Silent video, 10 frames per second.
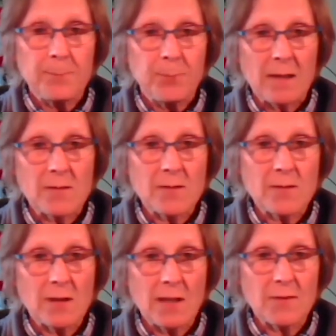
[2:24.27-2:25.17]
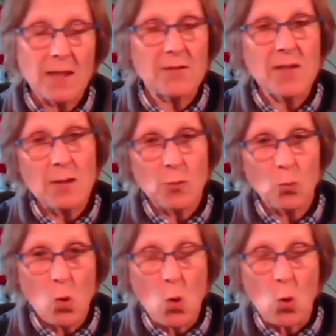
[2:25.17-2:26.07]
and if their teeth are
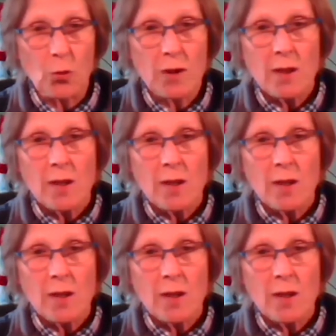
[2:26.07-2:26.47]
worn.